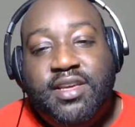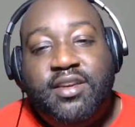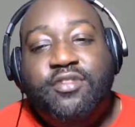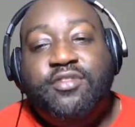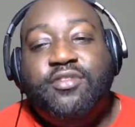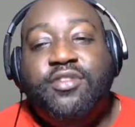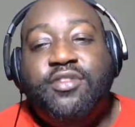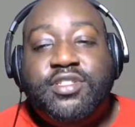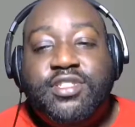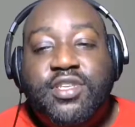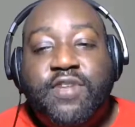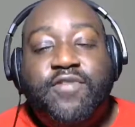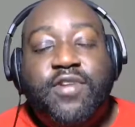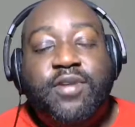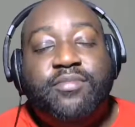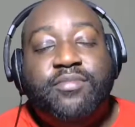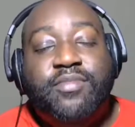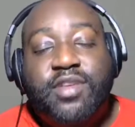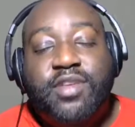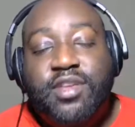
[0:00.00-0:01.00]
you know, because he
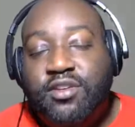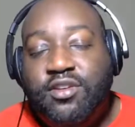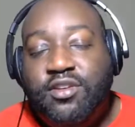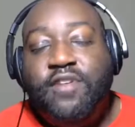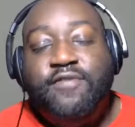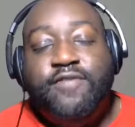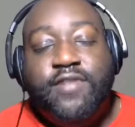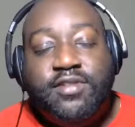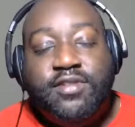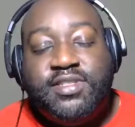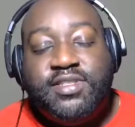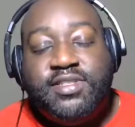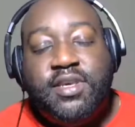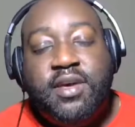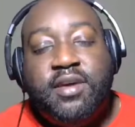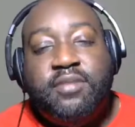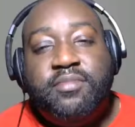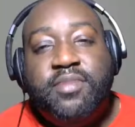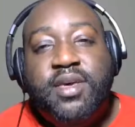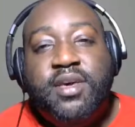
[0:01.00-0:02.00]
from the
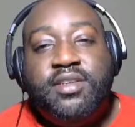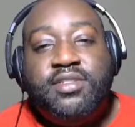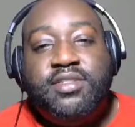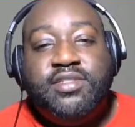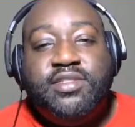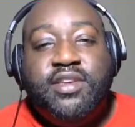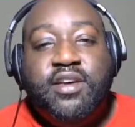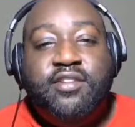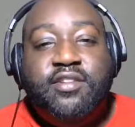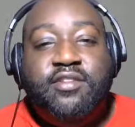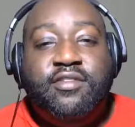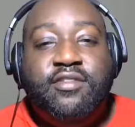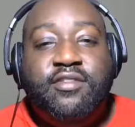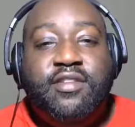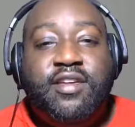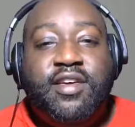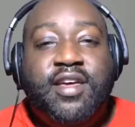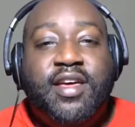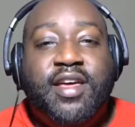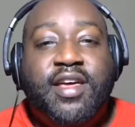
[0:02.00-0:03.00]
SIP,
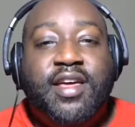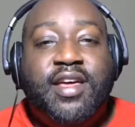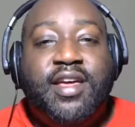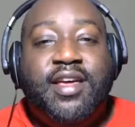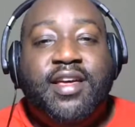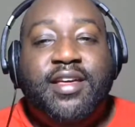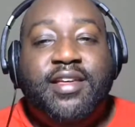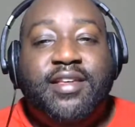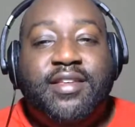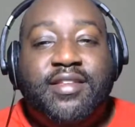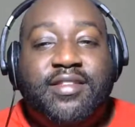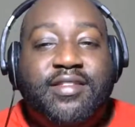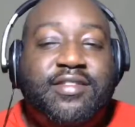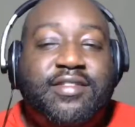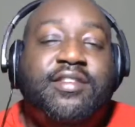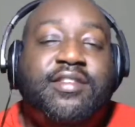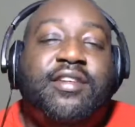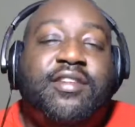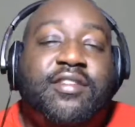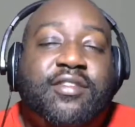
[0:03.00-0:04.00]
so.
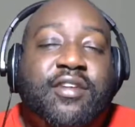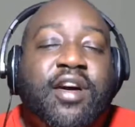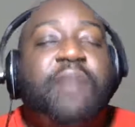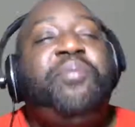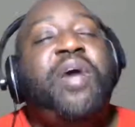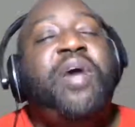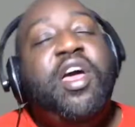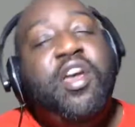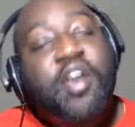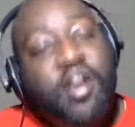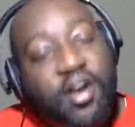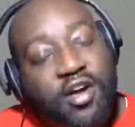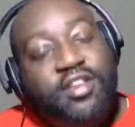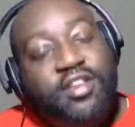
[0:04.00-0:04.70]
You know, but